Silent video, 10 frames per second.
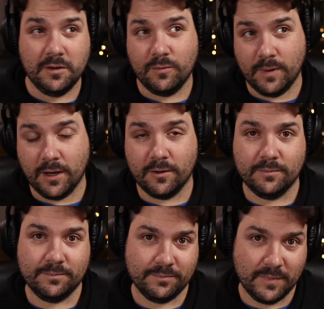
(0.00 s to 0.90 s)

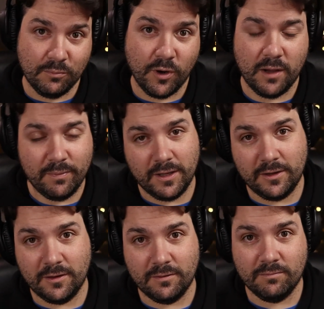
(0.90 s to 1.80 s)
Well, in my
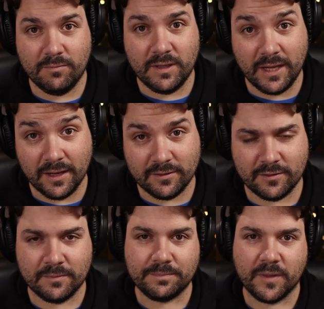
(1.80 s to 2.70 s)
opinion,
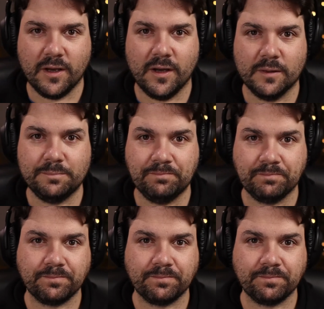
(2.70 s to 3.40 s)
yes. You